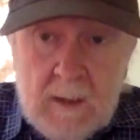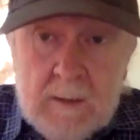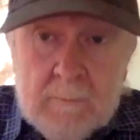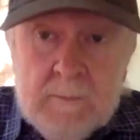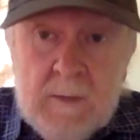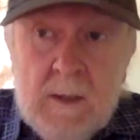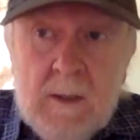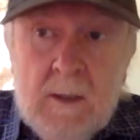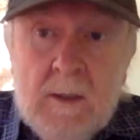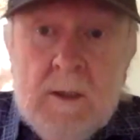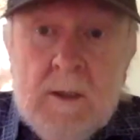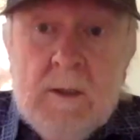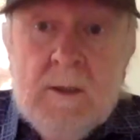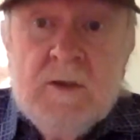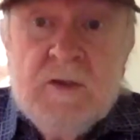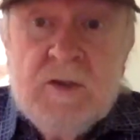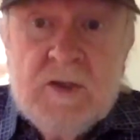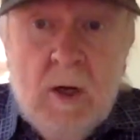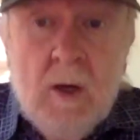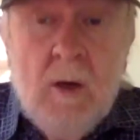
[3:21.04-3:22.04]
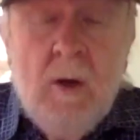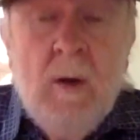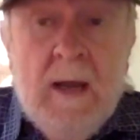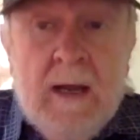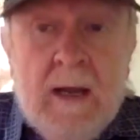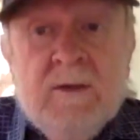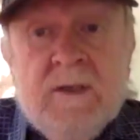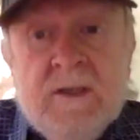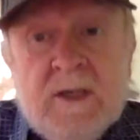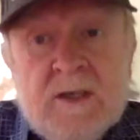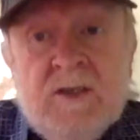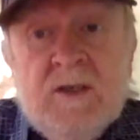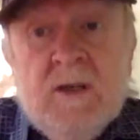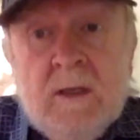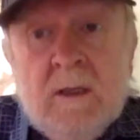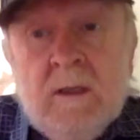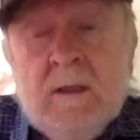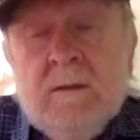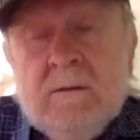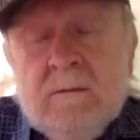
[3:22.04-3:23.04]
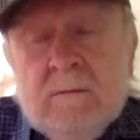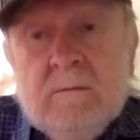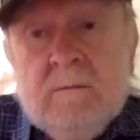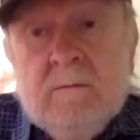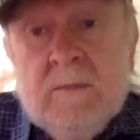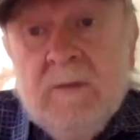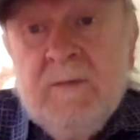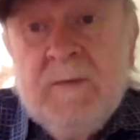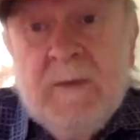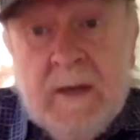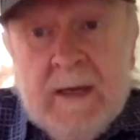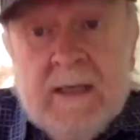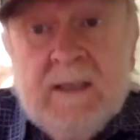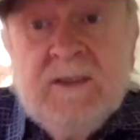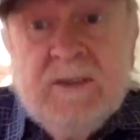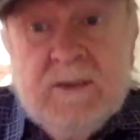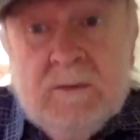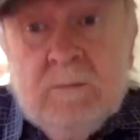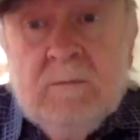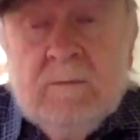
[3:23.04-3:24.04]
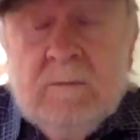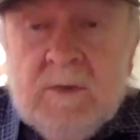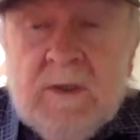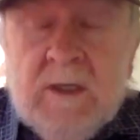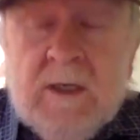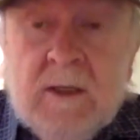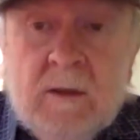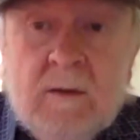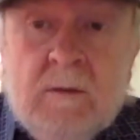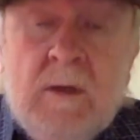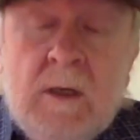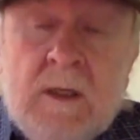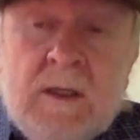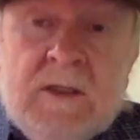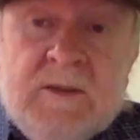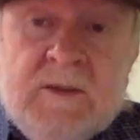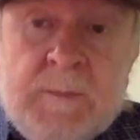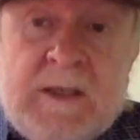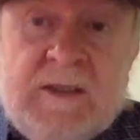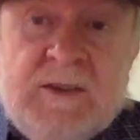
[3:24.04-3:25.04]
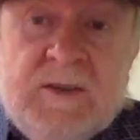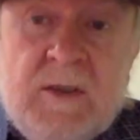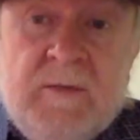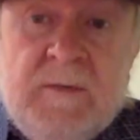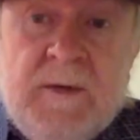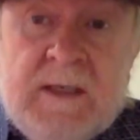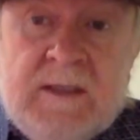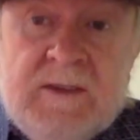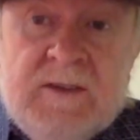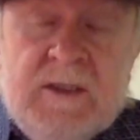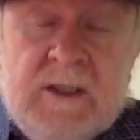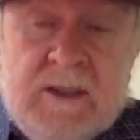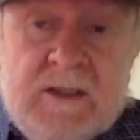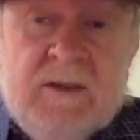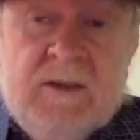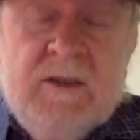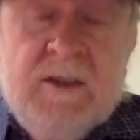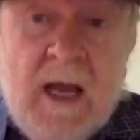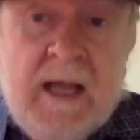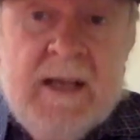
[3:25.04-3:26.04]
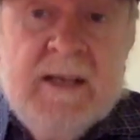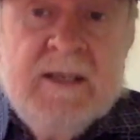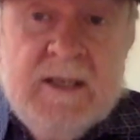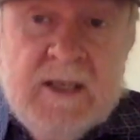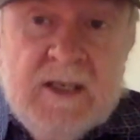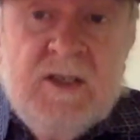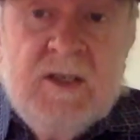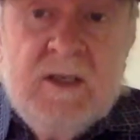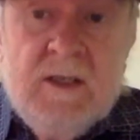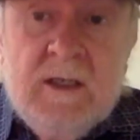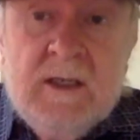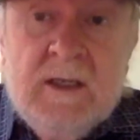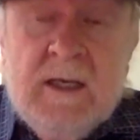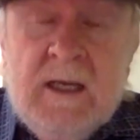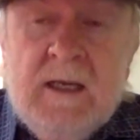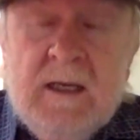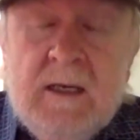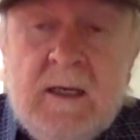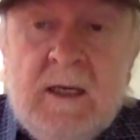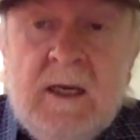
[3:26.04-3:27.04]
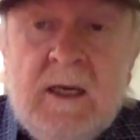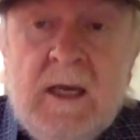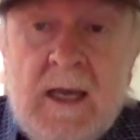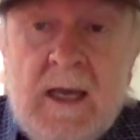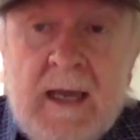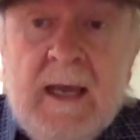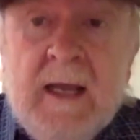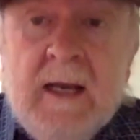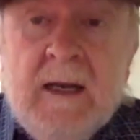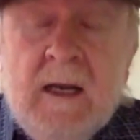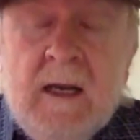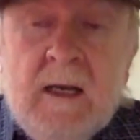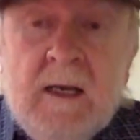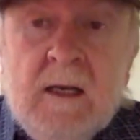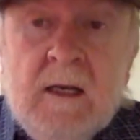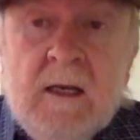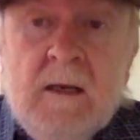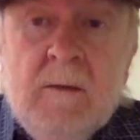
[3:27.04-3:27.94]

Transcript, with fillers: um, show how digital effects, you know, uh, special effects done digitally can